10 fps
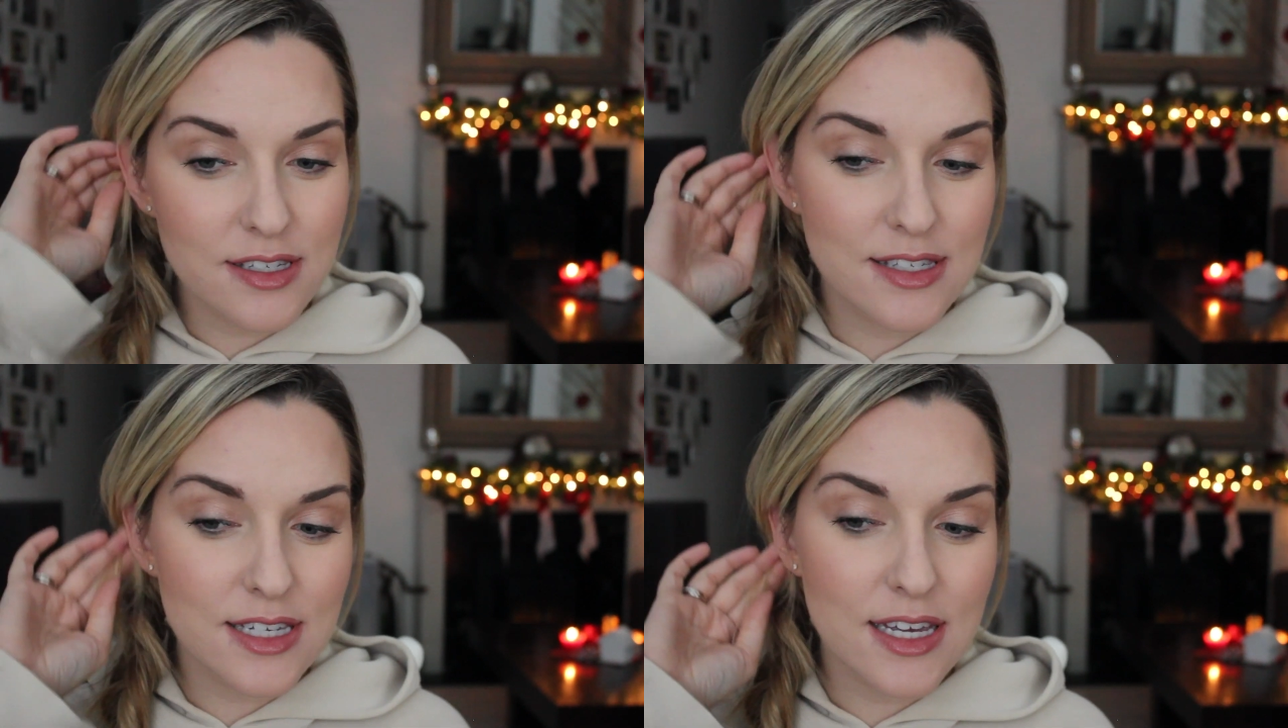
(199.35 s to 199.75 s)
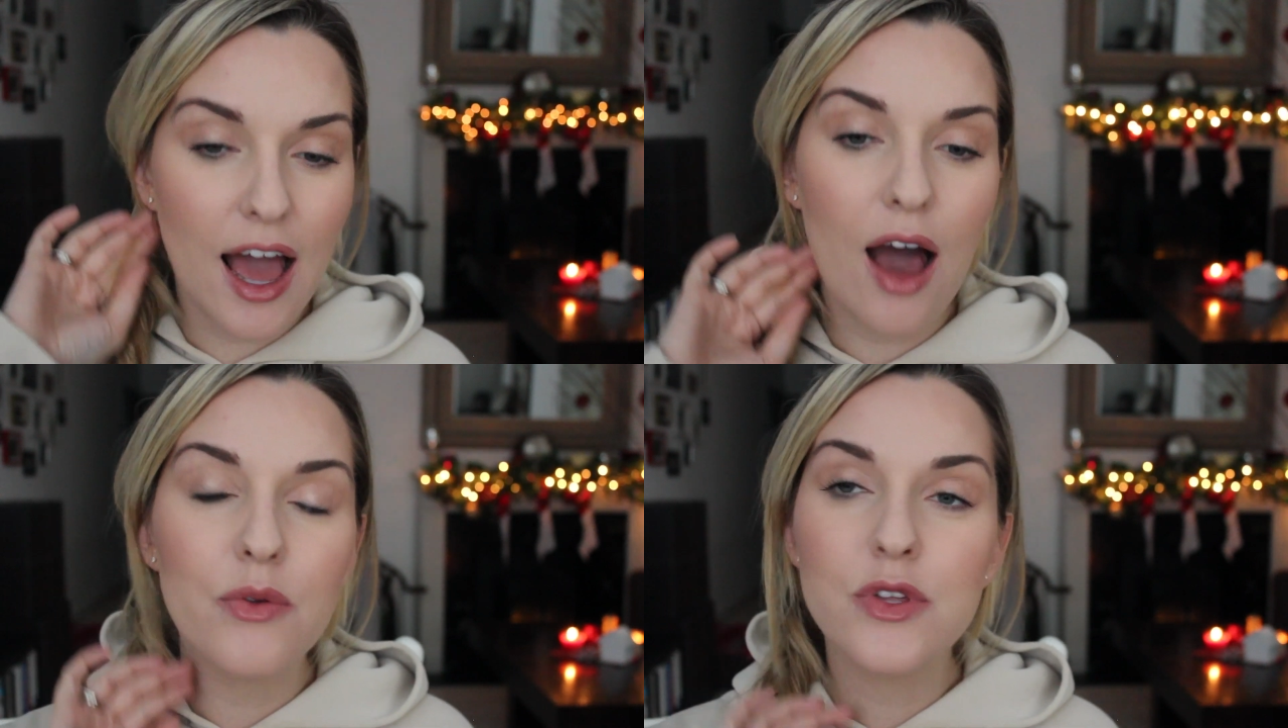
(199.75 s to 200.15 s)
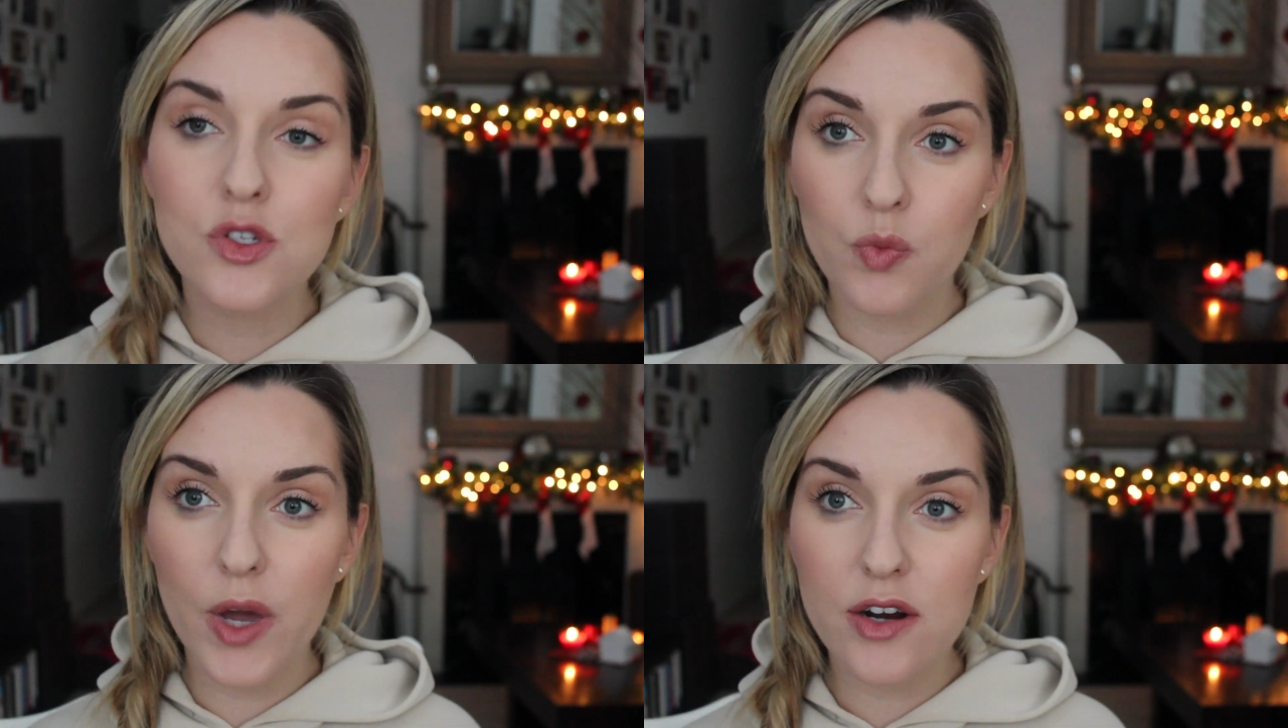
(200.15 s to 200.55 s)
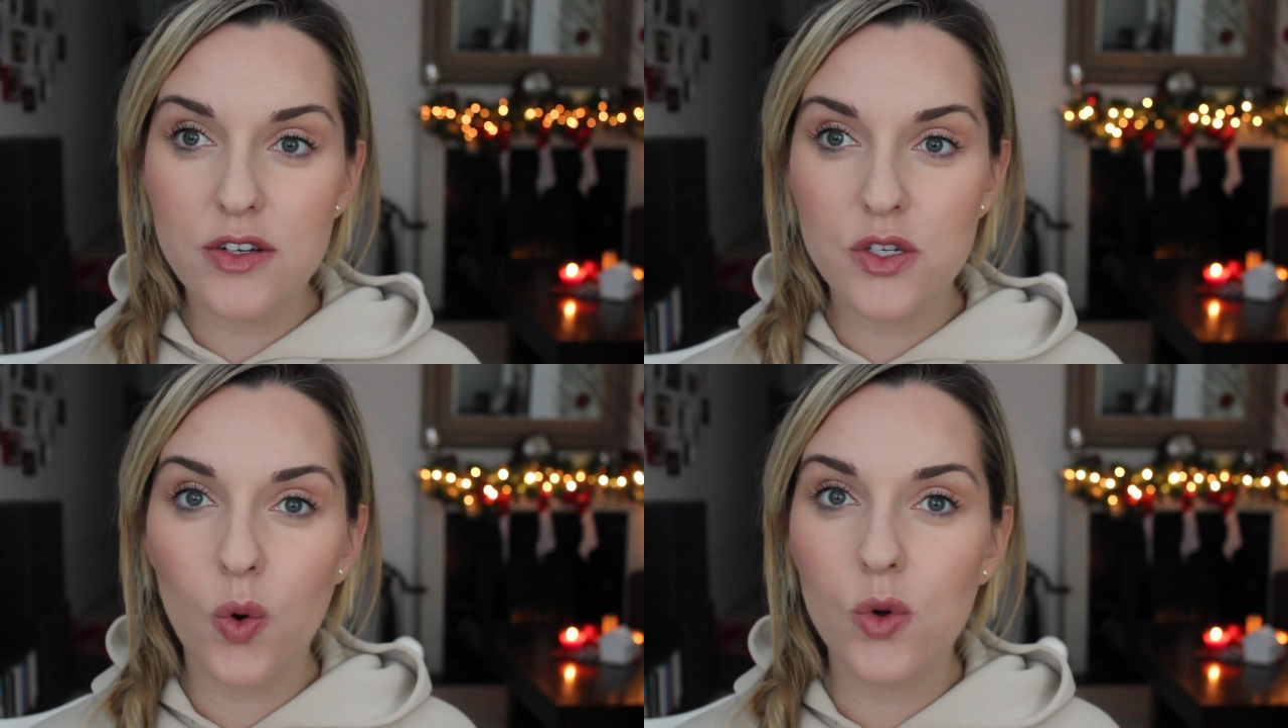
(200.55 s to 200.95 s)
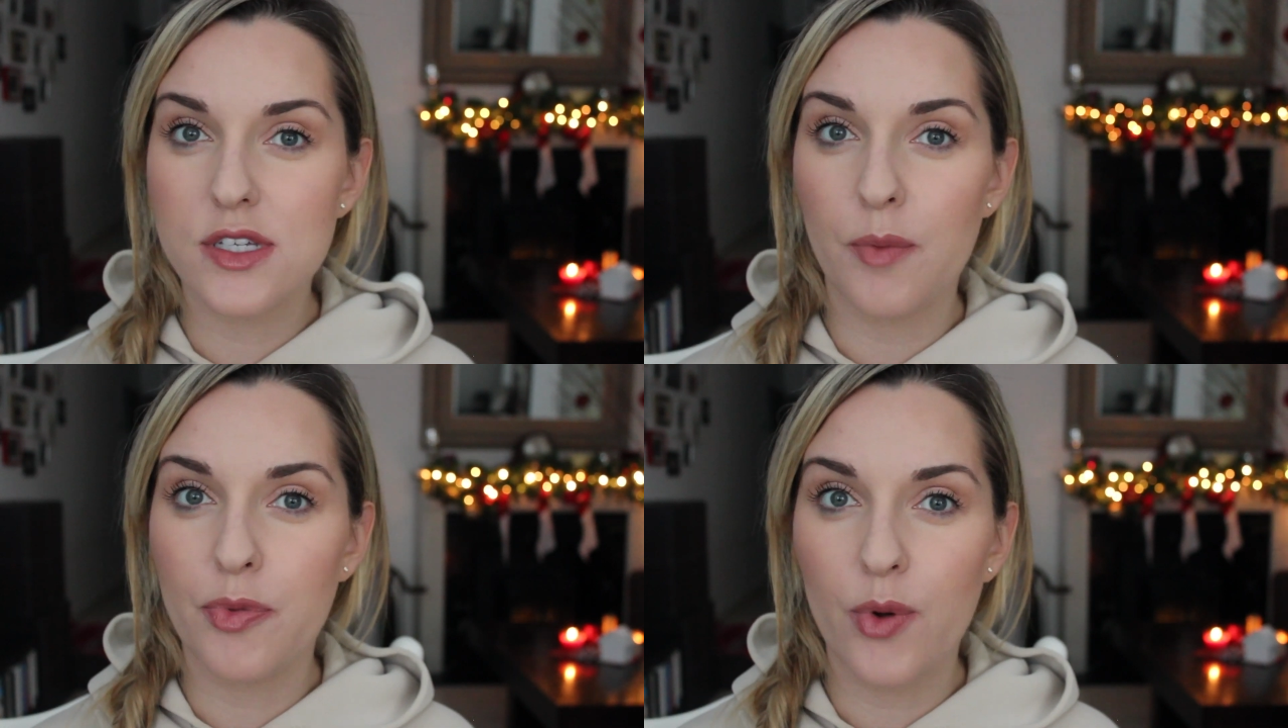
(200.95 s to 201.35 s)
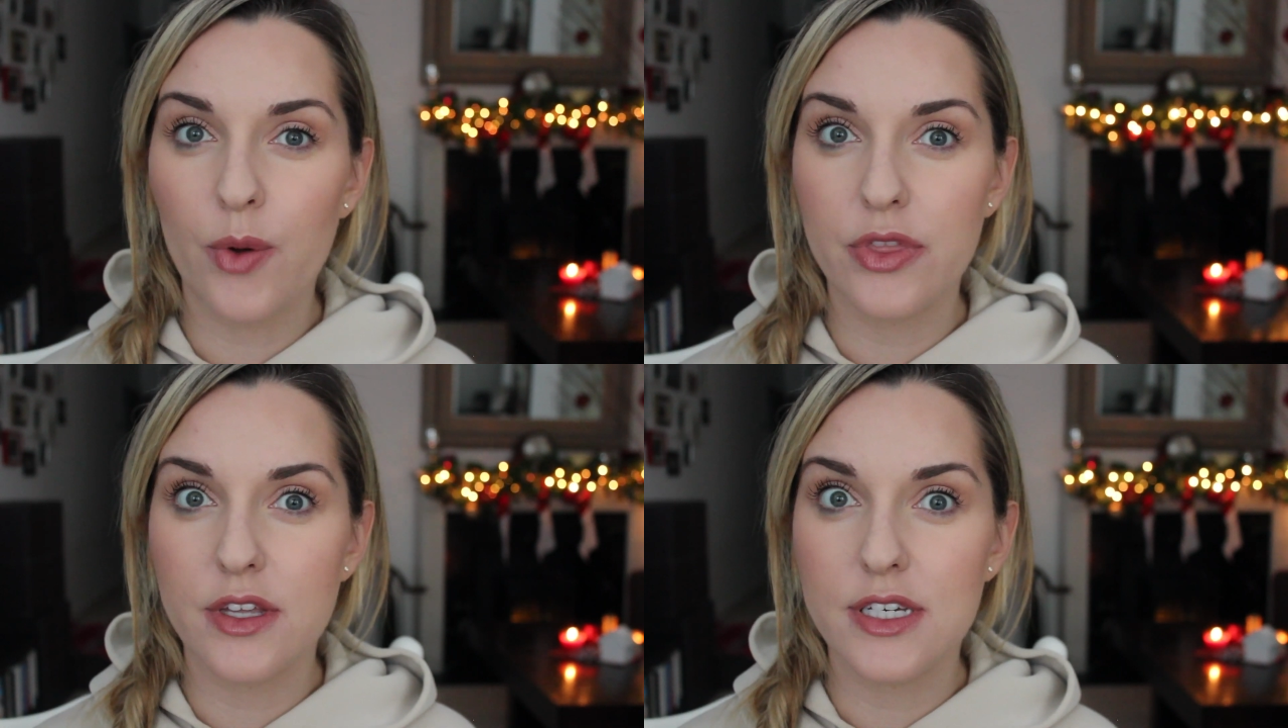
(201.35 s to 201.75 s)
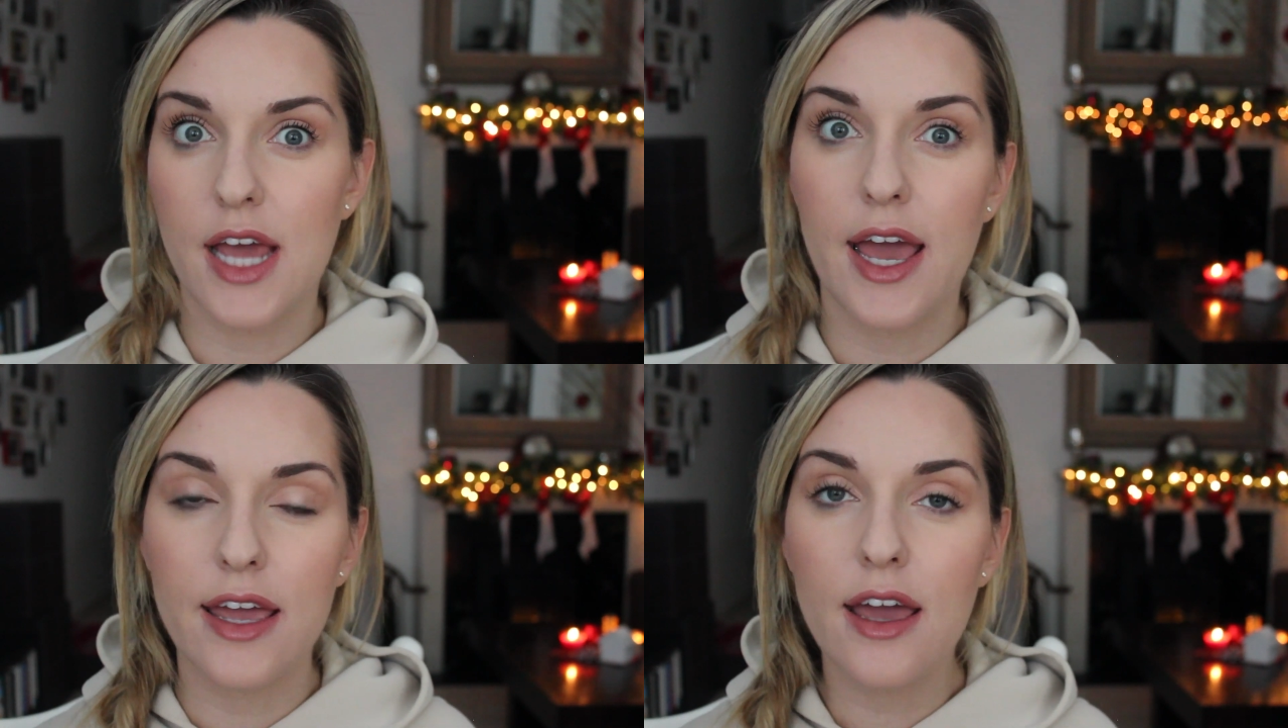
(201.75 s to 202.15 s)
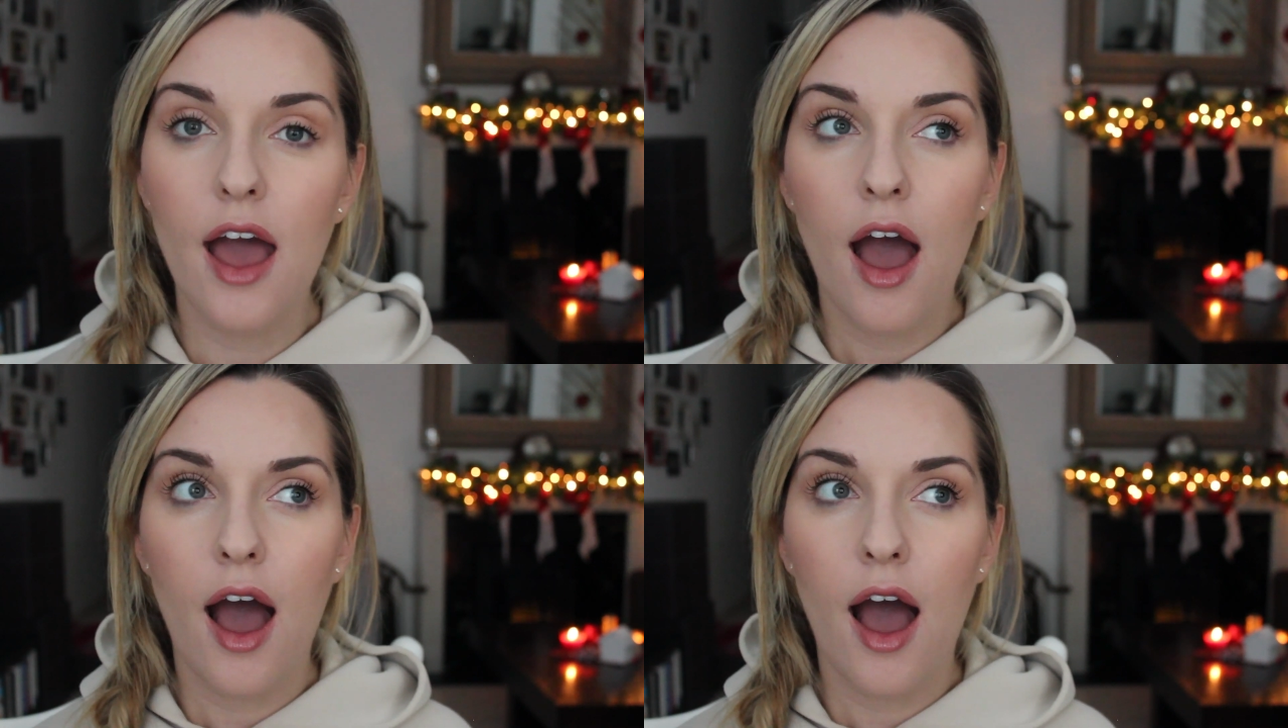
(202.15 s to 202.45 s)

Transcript: see how this wears and holds up throughout the day.